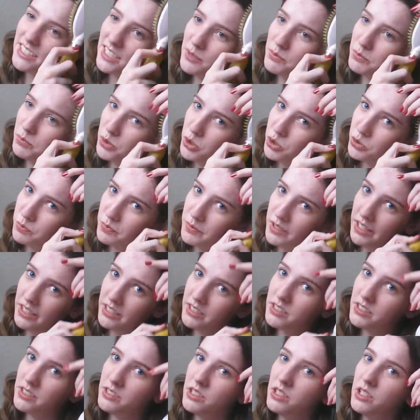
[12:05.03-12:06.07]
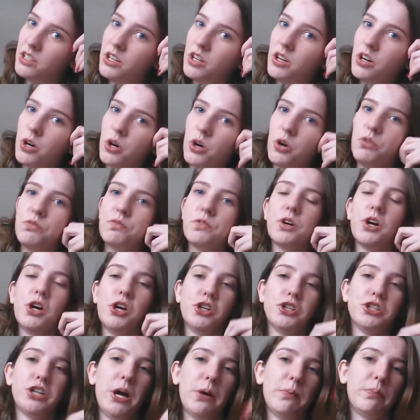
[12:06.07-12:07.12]
an improvement over
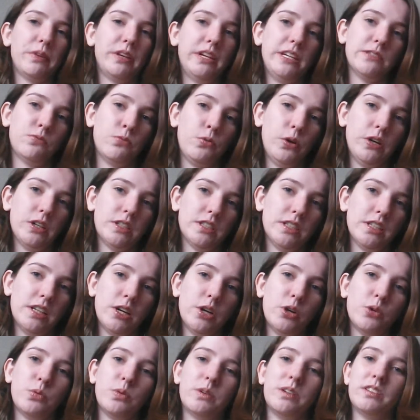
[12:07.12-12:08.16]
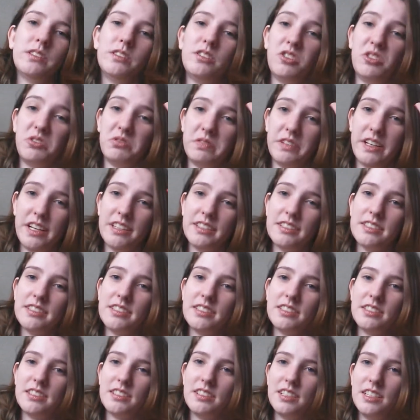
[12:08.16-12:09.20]
her Japanese voice, though. No
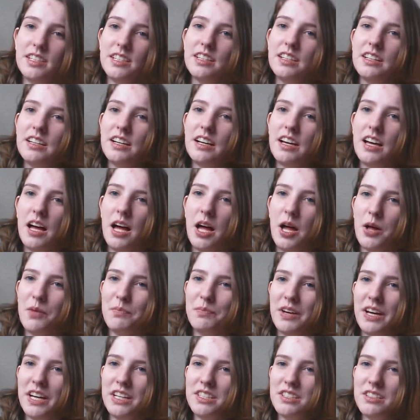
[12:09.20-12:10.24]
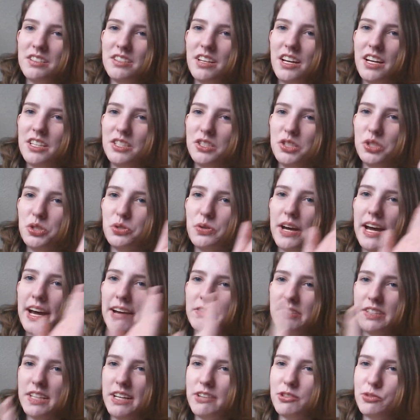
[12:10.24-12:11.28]
offense. I do
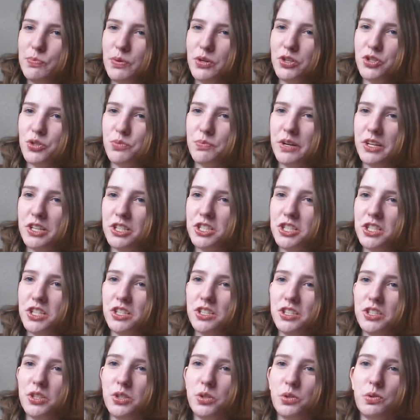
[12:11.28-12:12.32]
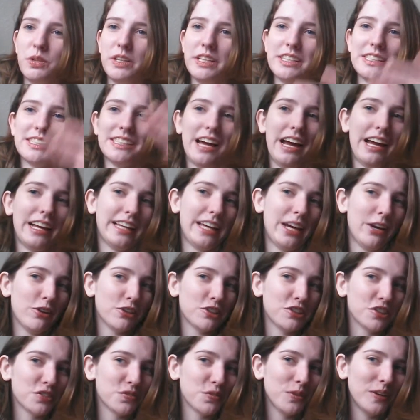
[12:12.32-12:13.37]
have to give special mention to the side
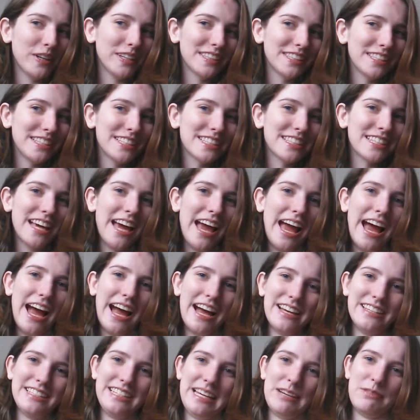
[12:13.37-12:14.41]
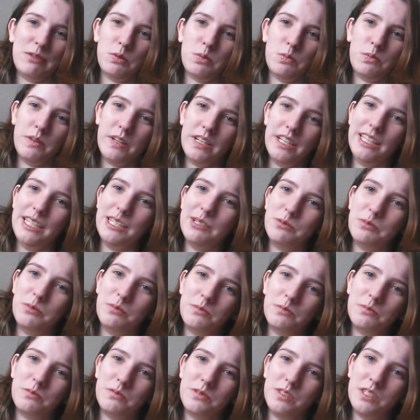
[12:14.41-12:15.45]
characters' voices, as they were really
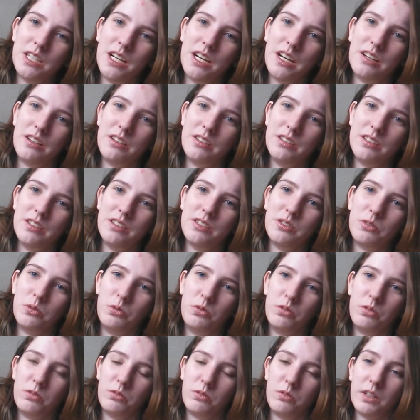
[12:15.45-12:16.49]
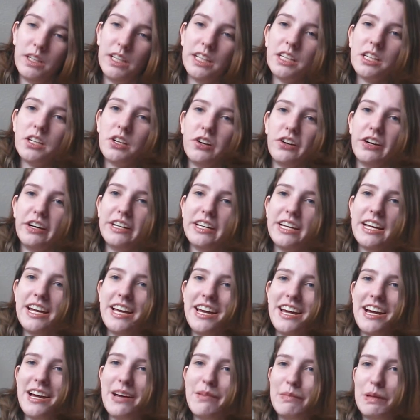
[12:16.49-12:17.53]
done really good
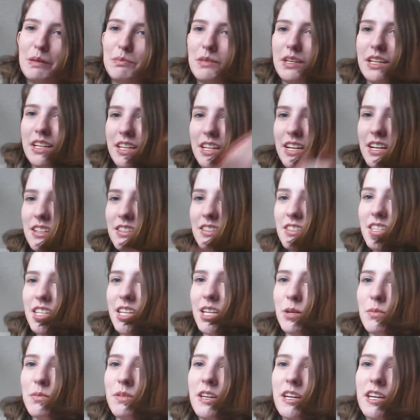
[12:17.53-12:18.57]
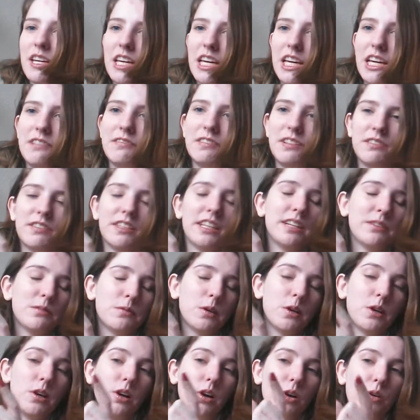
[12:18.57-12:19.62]
and made me connect to them, even if they
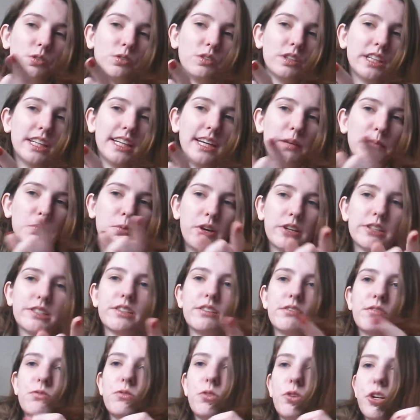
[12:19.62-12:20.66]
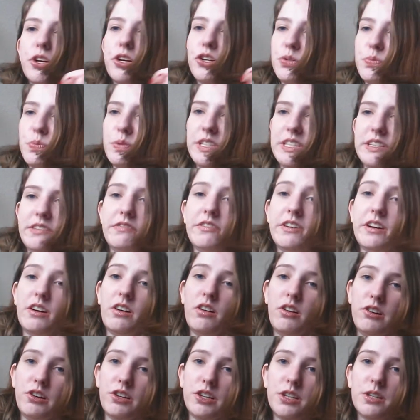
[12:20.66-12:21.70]
were only present for their specific
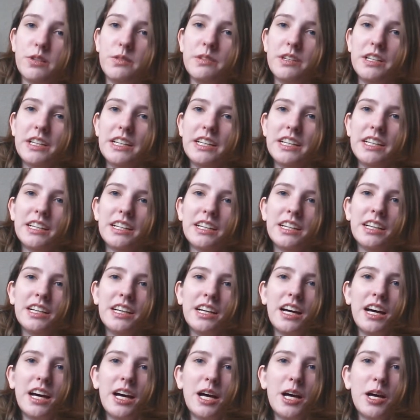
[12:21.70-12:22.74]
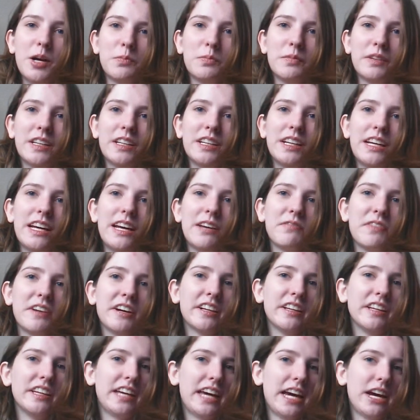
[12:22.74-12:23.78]
arc. And
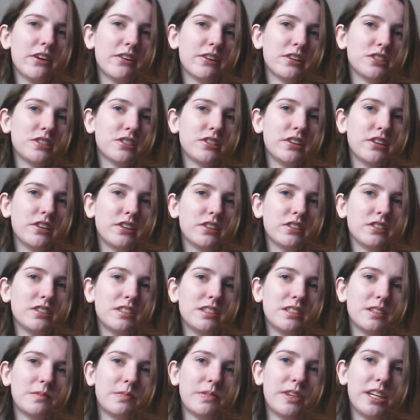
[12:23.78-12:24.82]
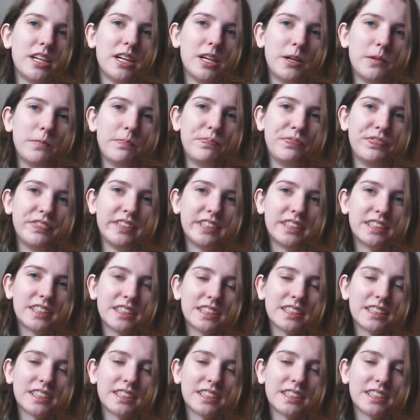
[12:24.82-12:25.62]
finally, characters. Second